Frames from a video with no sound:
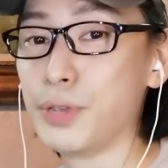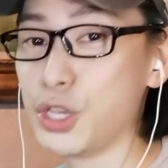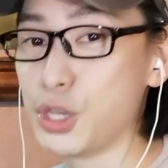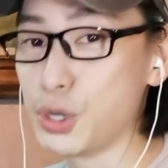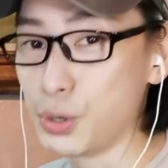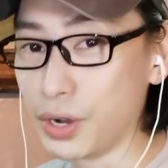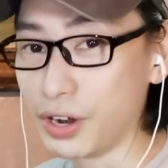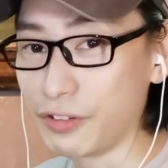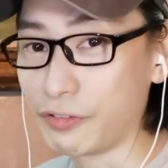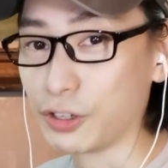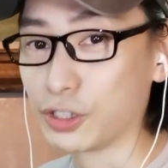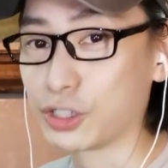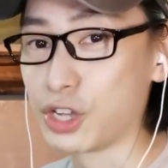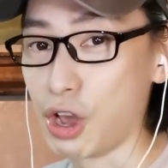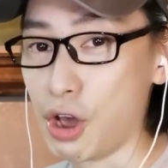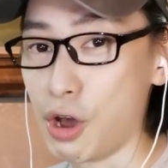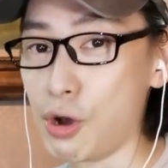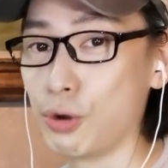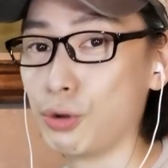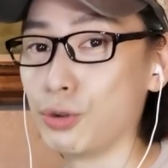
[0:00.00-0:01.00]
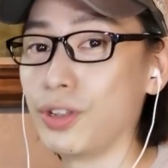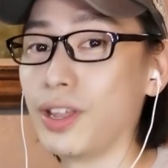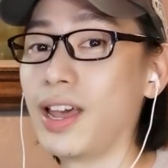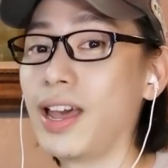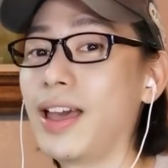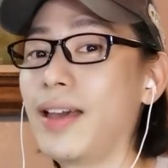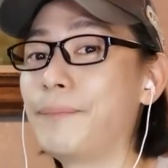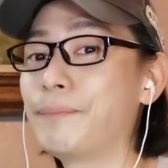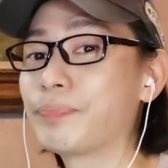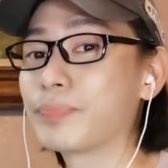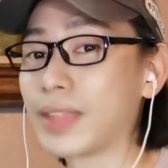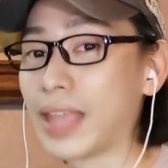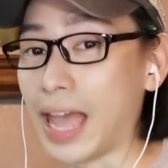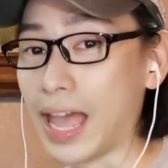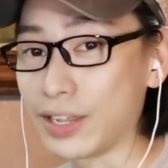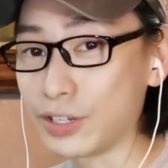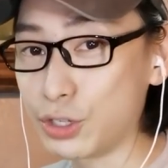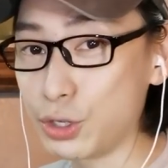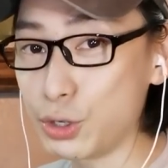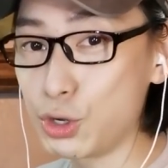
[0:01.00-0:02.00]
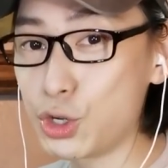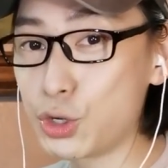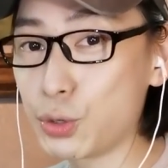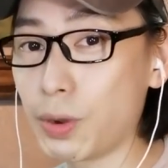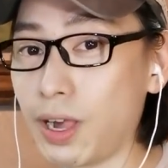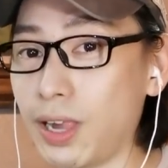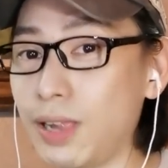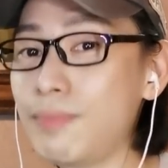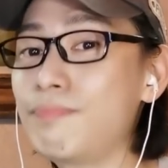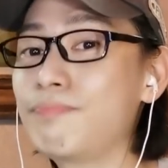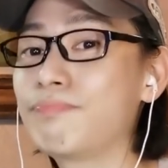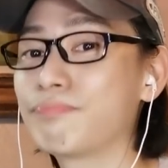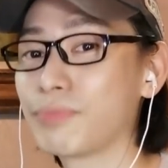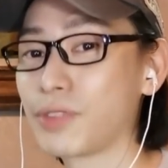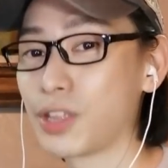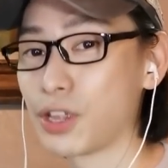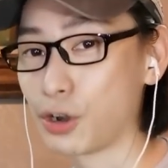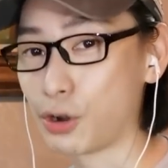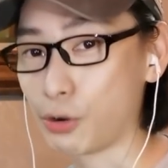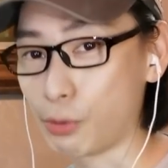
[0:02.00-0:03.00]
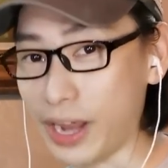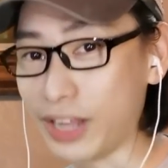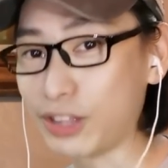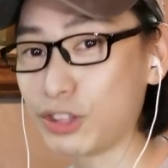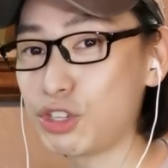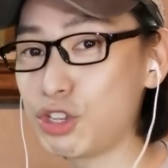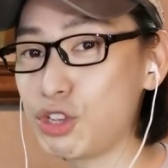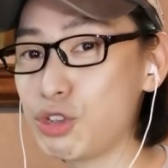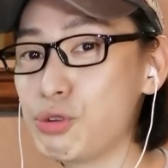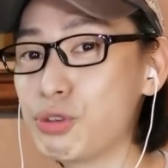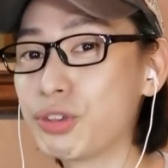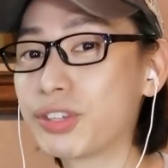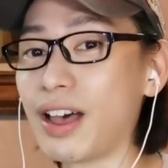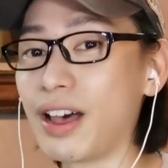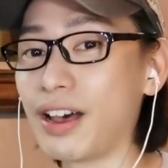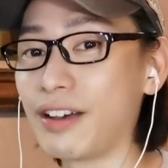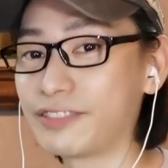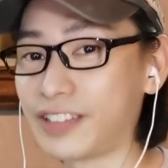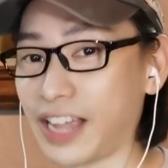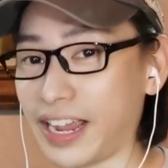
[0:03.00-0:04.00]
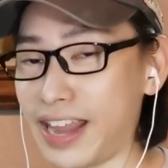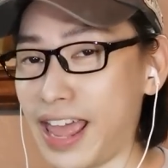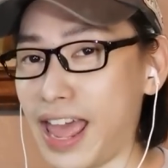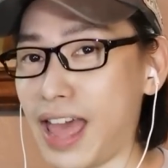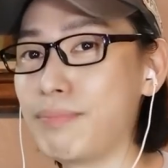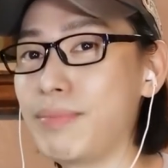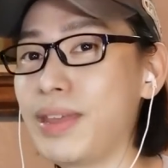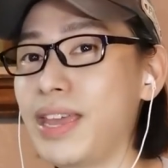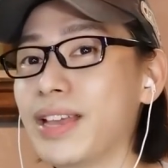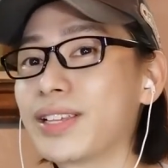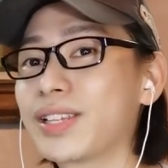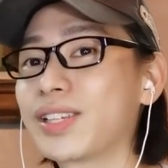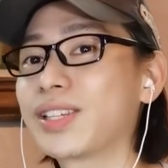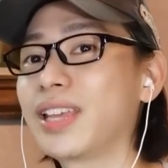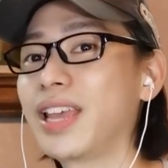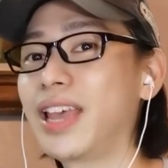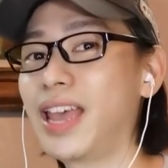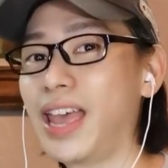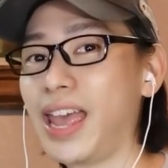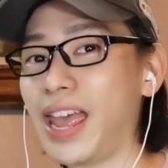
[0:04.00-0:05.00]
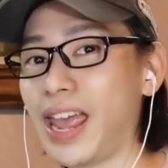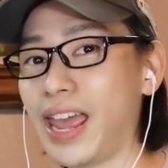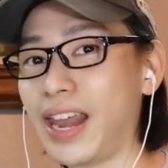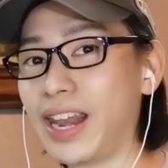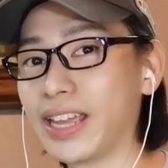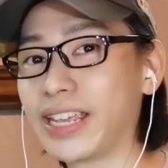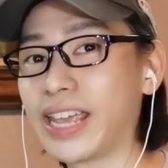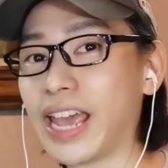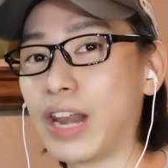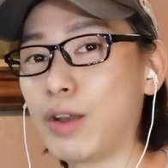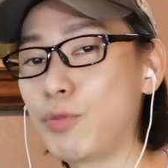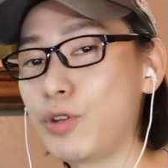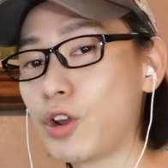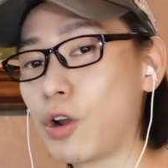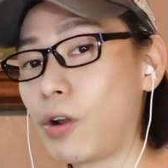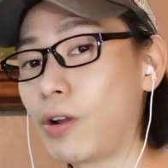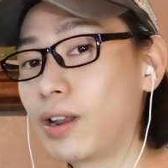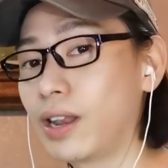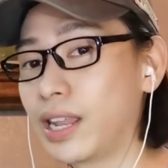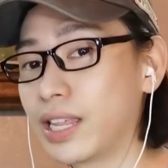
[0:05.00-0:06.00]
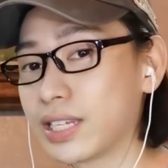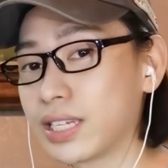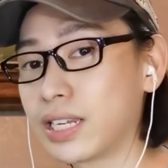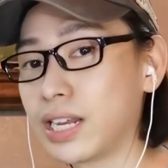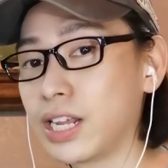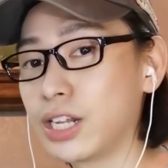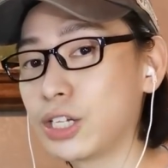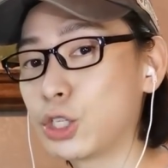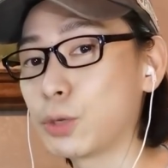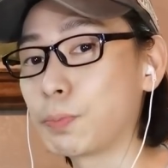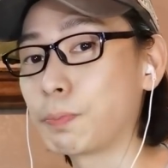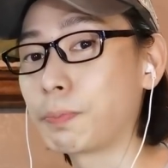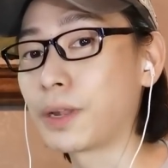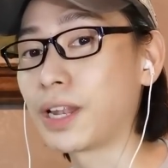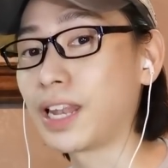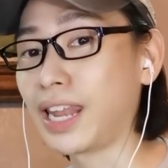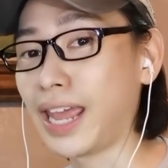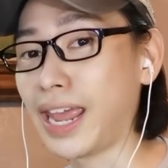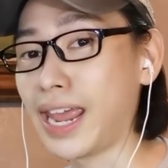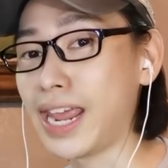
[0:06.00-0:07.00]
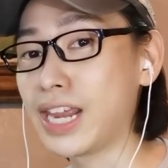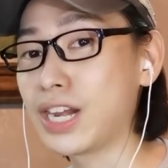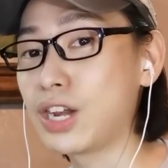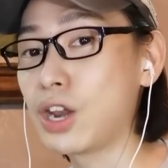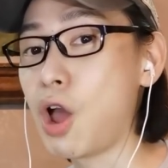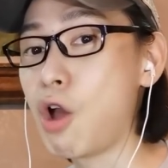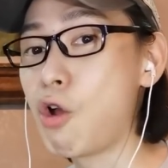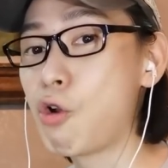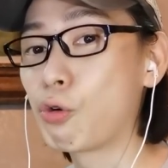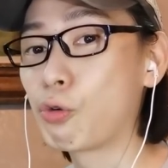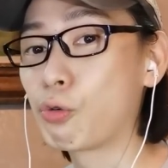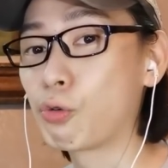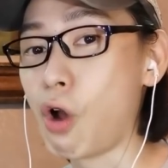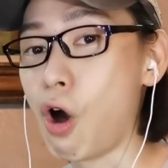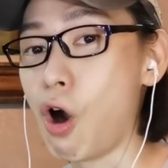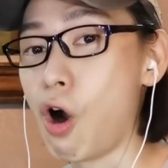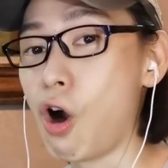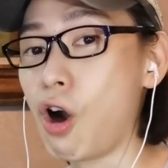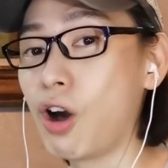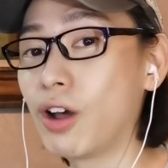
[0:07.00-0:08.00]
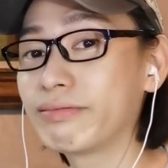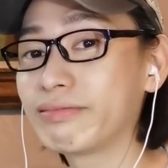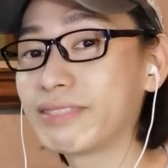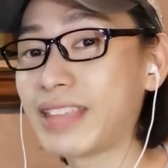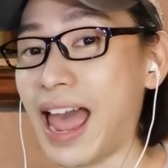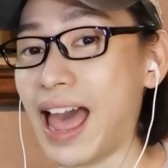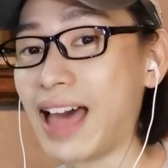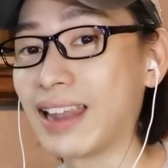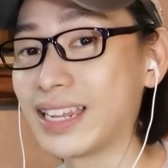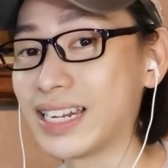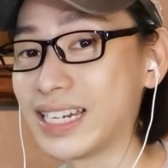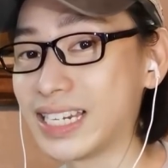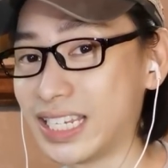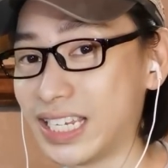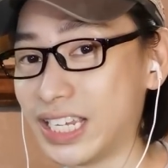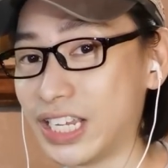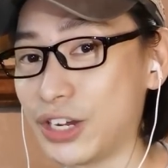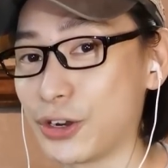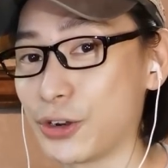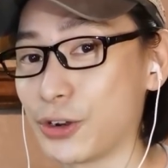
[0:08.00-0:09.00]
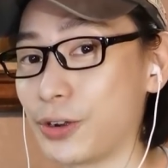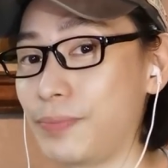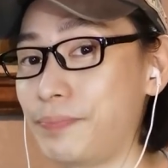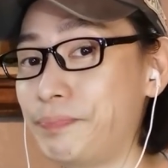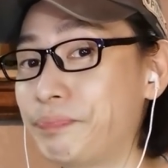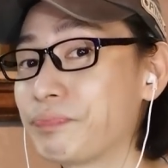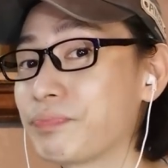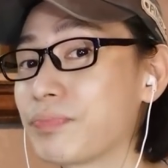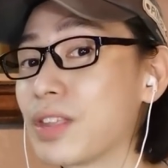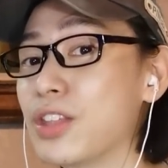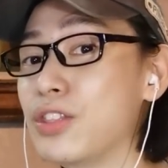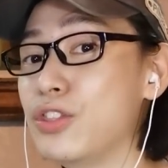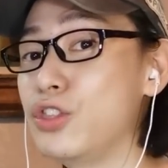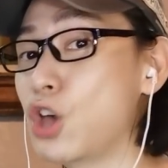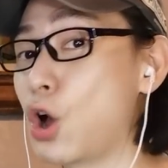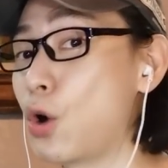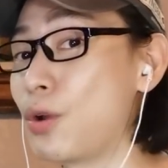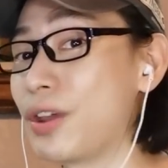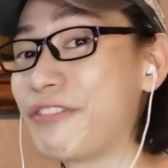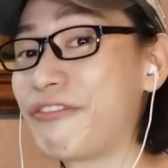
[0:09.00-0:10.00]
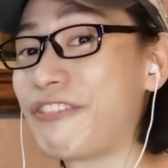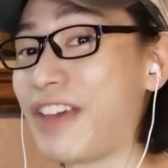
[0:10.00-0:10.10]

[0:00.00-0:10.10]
Beautiful tone. As usual, great use of dynamics. And again, we are listening to plain, raw talent here. No